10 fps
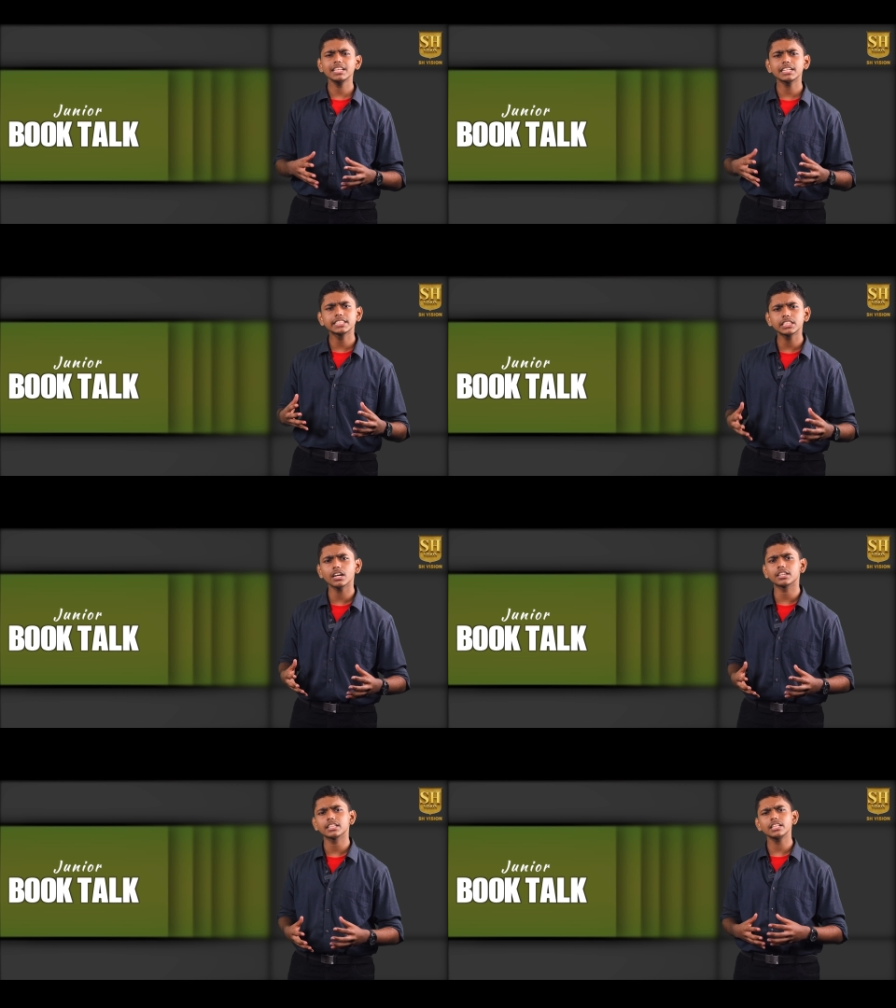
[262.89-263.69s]
they
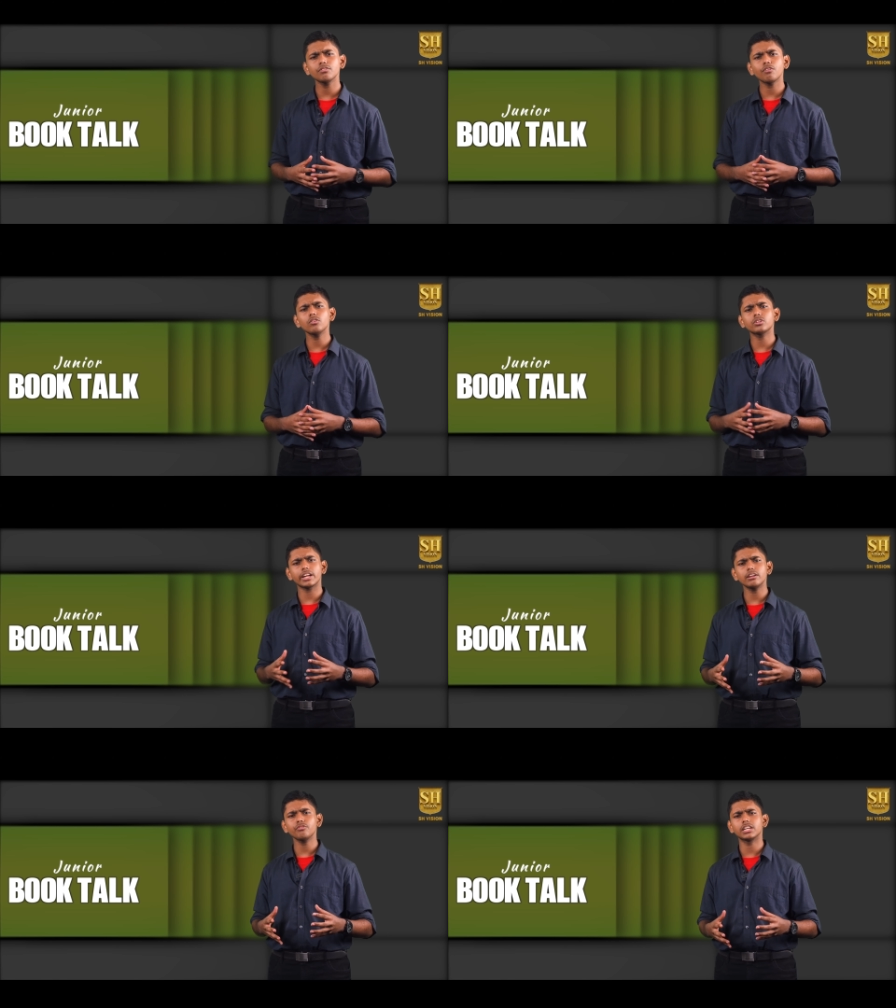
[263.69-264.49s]
returned, they found
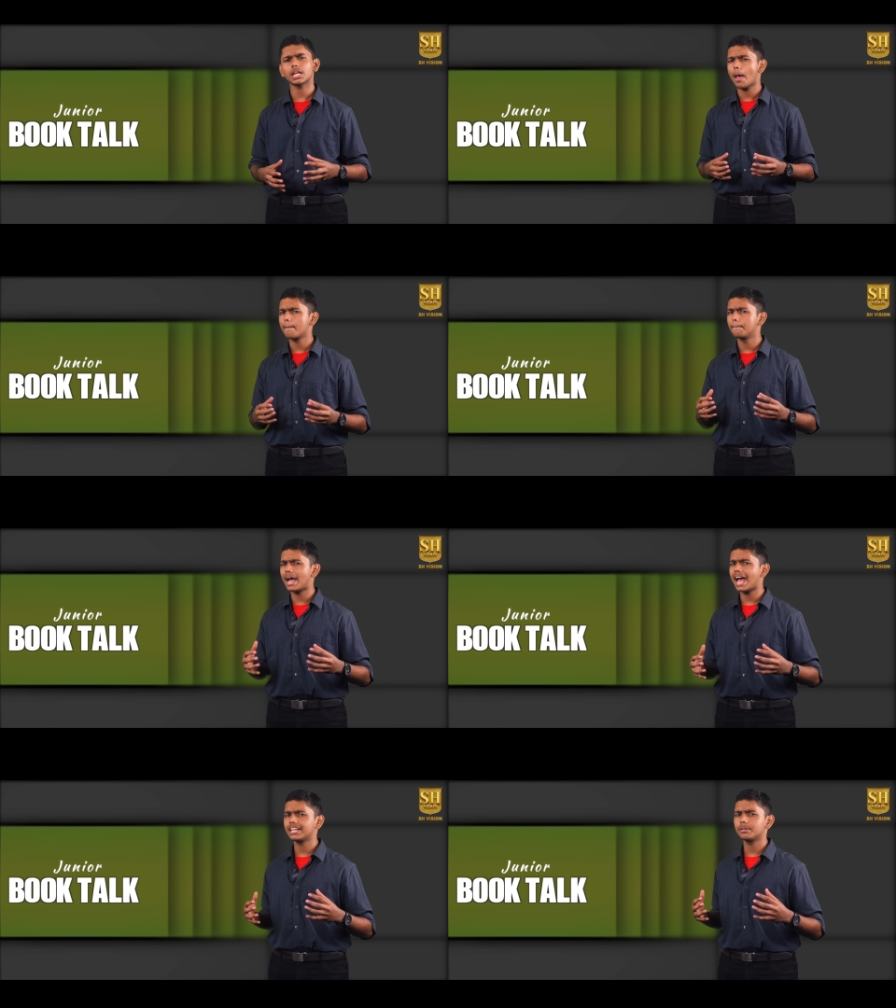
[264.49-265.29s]
Renfield
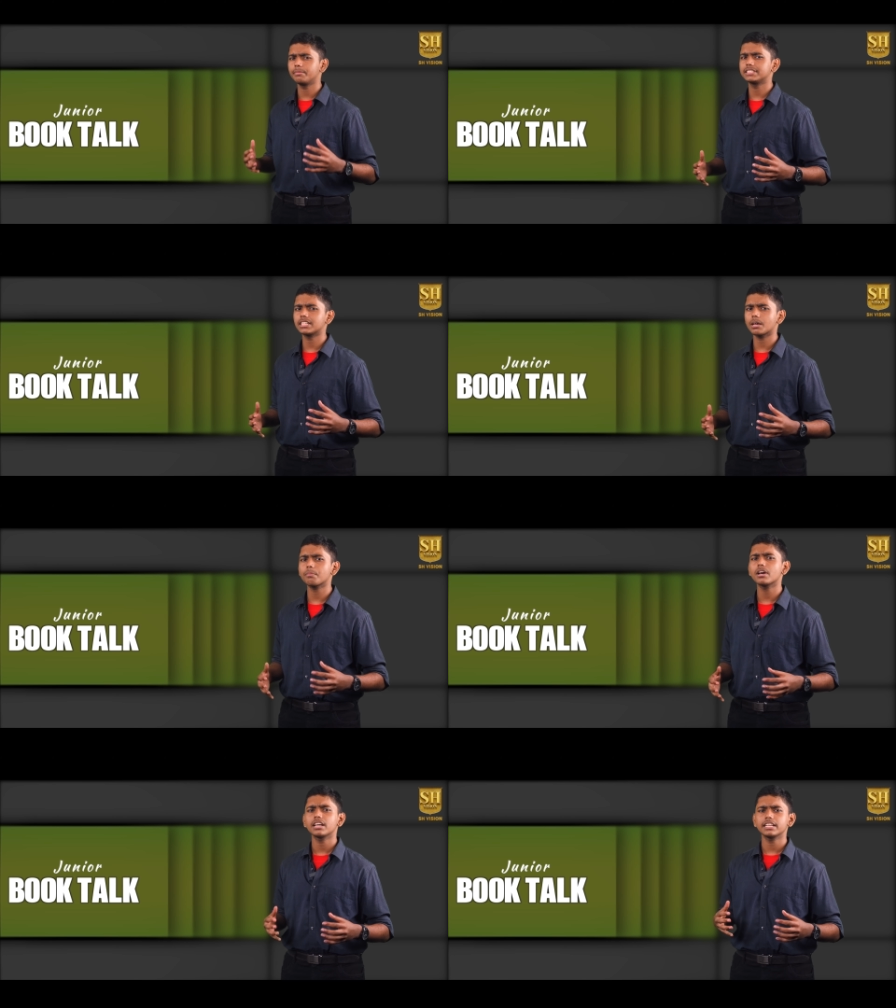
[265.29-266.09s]
badly beaten
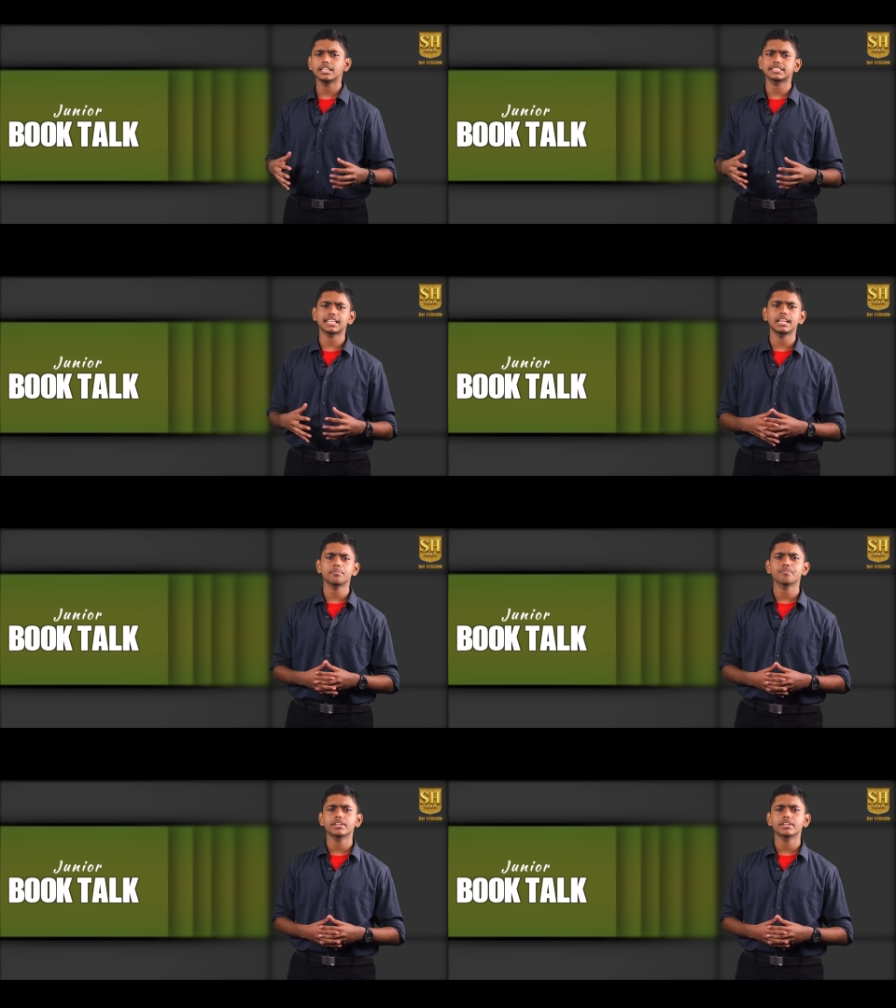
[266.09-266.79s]
up in the asylum.